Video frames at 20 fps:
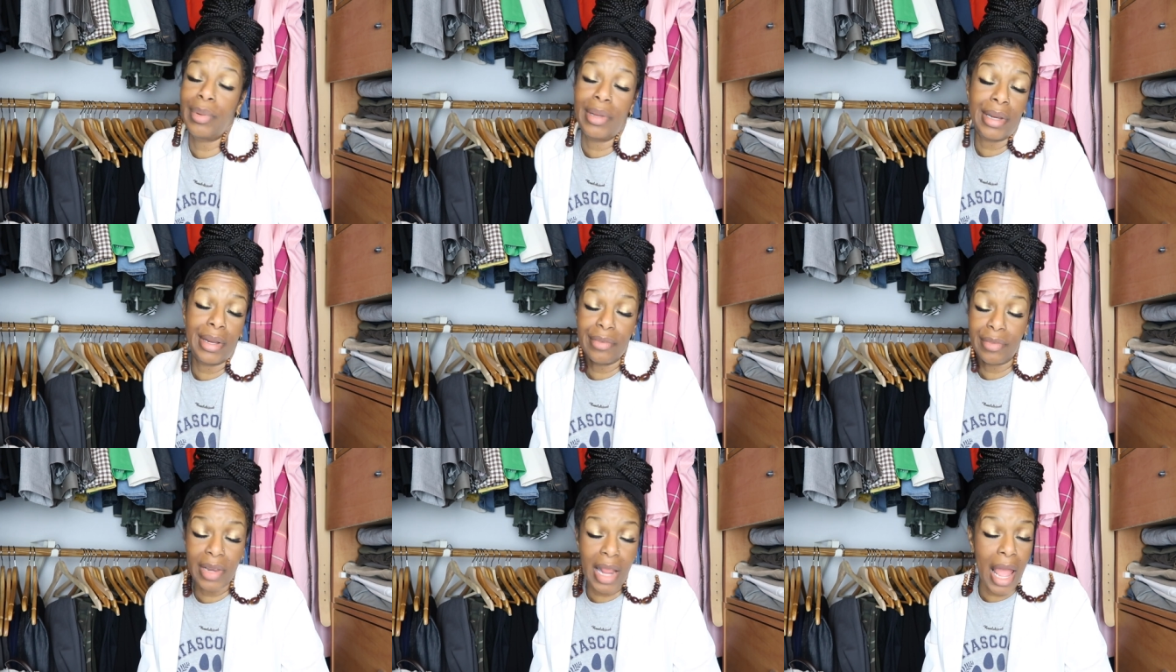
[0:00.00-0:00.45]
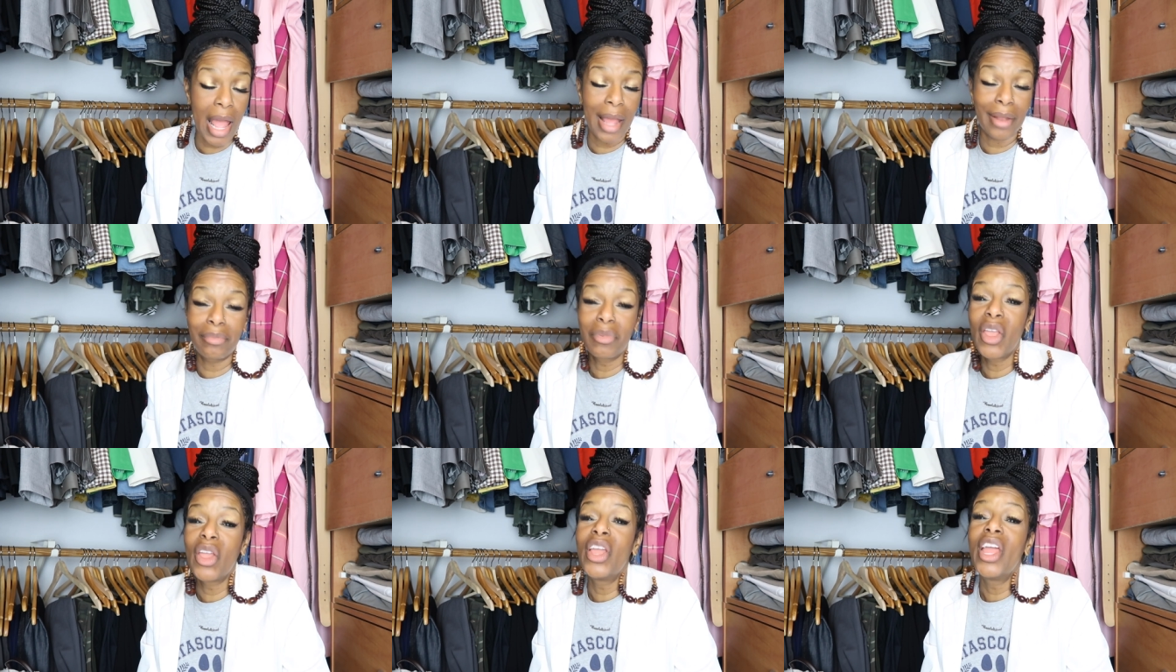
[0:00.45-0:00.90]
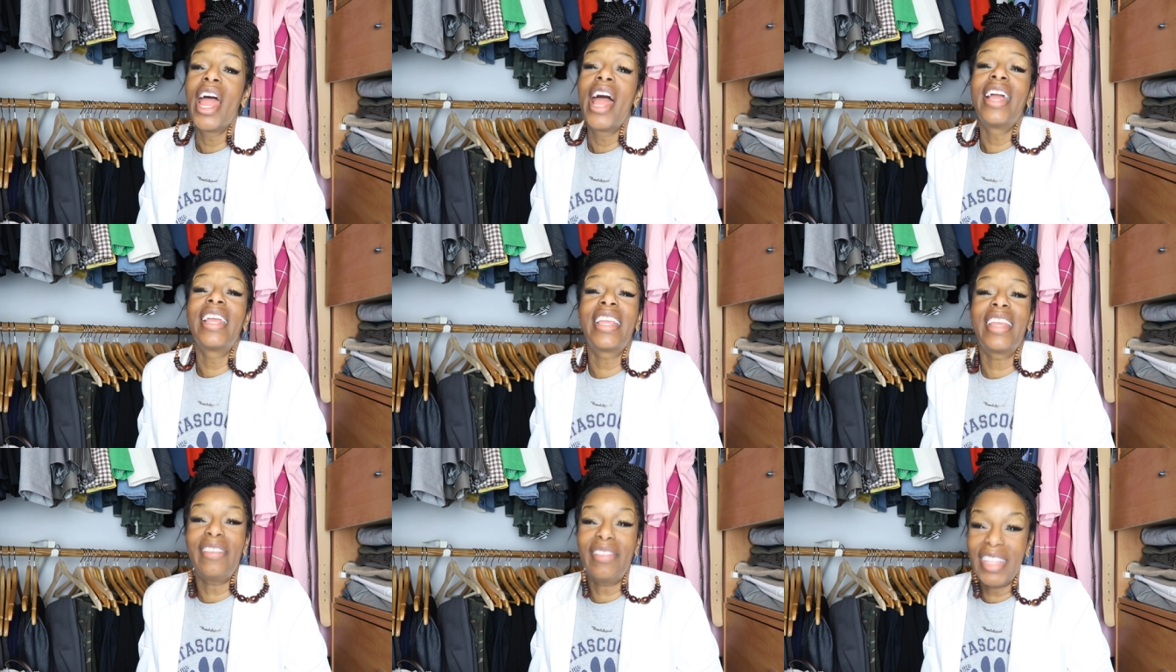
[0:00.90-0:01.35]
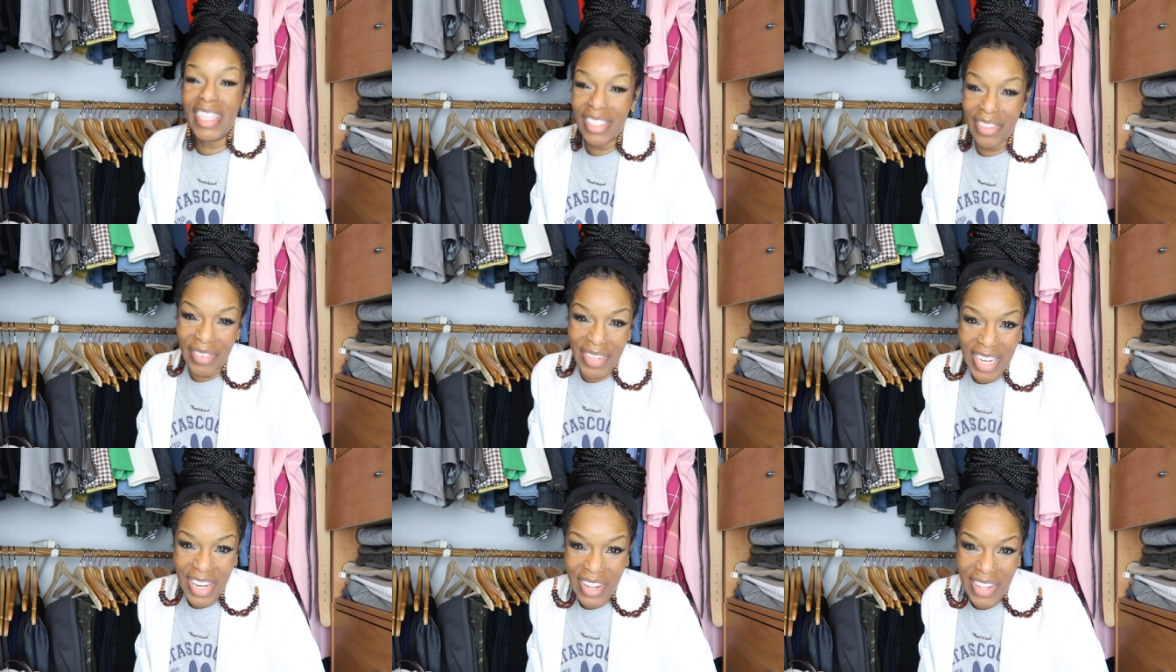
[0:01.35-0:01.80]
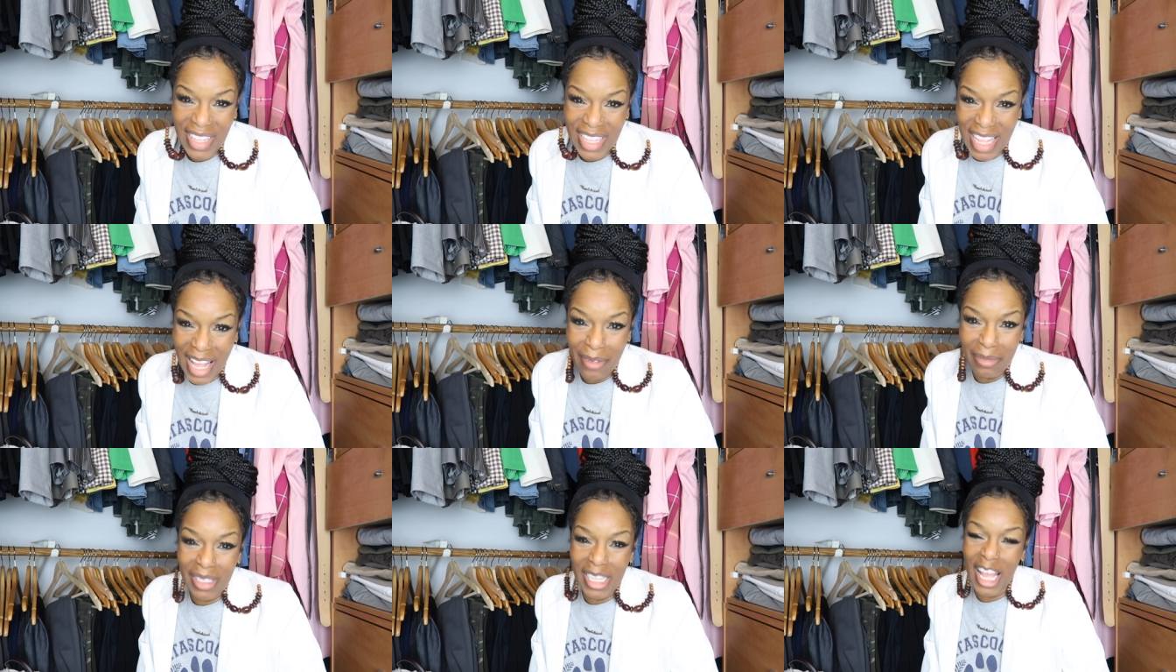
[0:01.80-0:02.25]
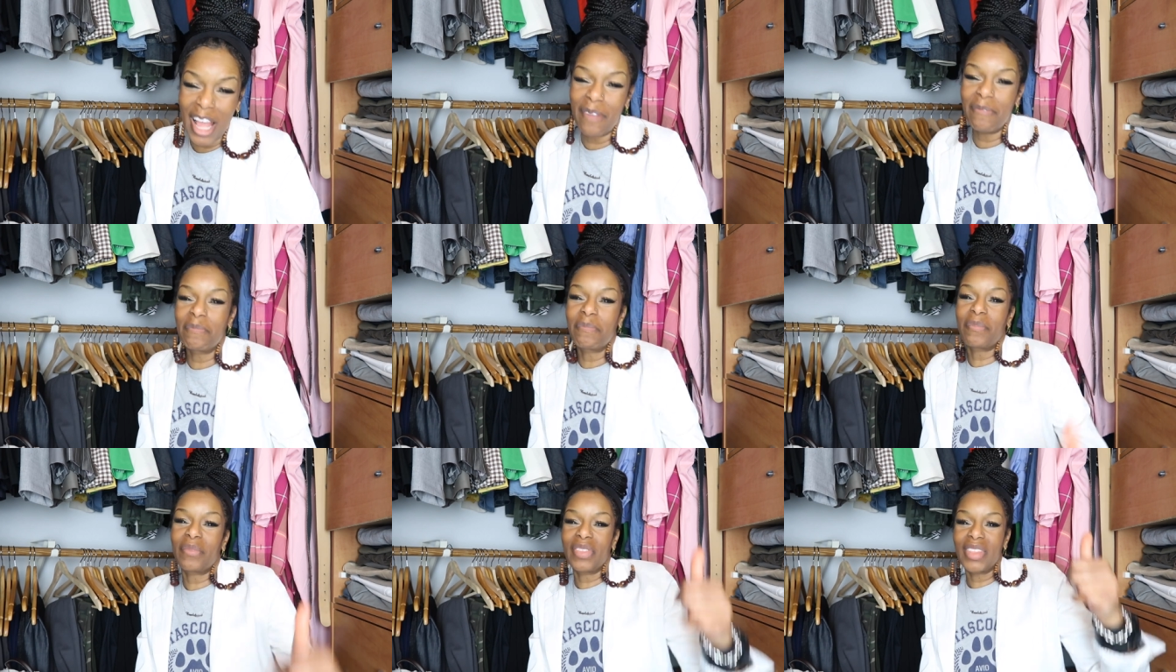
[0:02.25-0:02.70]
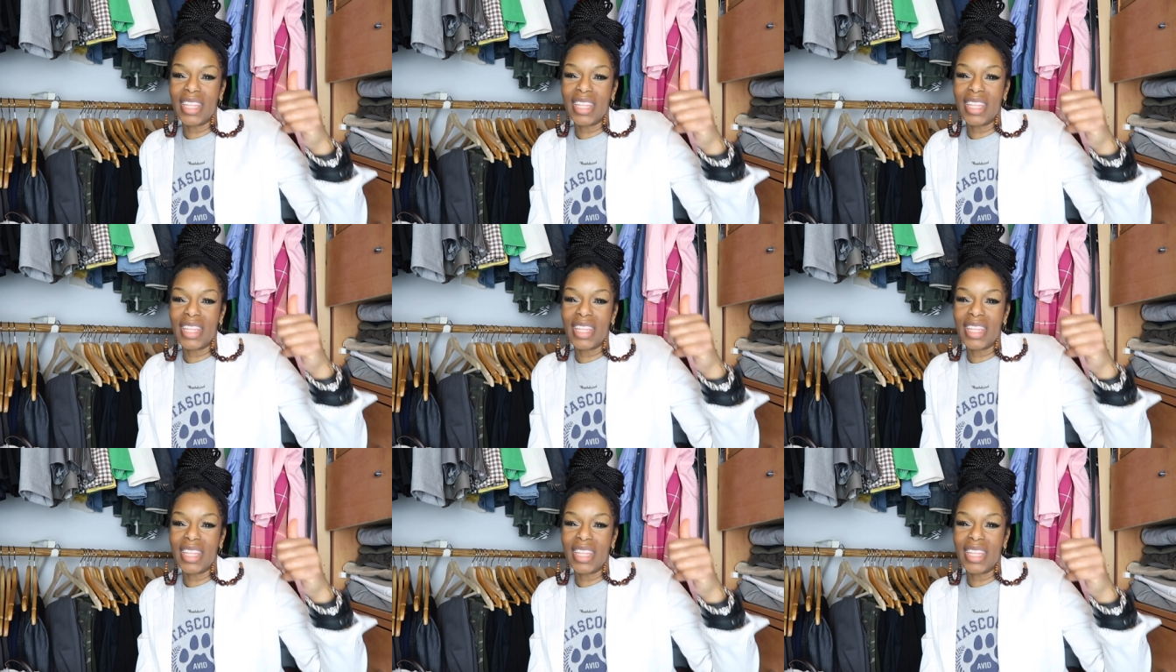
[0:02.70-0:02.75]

But if not, give this video a thumbs up.